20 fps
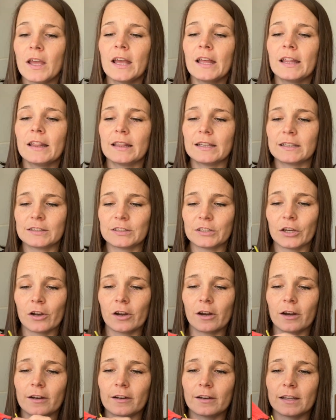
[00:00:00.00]
This
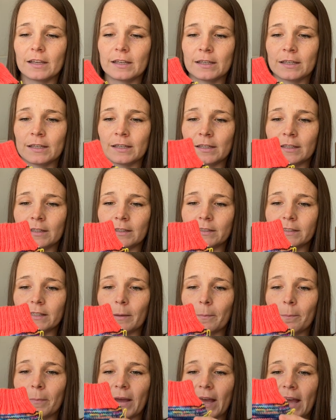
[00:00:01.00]
yarn is
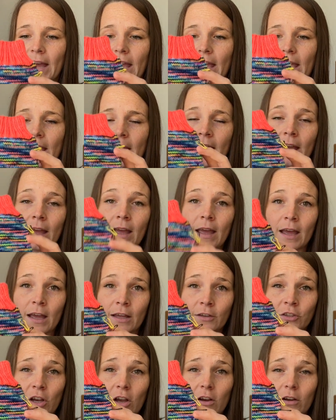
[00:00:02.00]
by
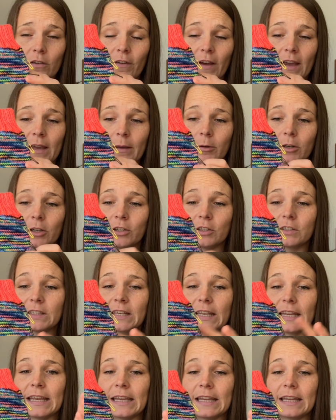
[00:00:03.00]
Hedgehog Fibers
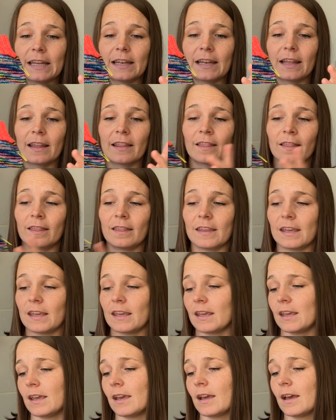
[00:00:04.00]
in
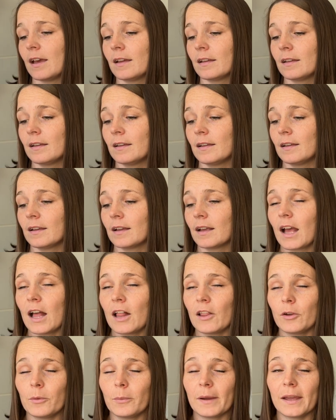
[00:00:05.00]
the
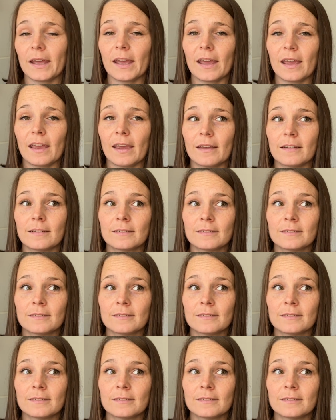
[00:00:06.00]
colorway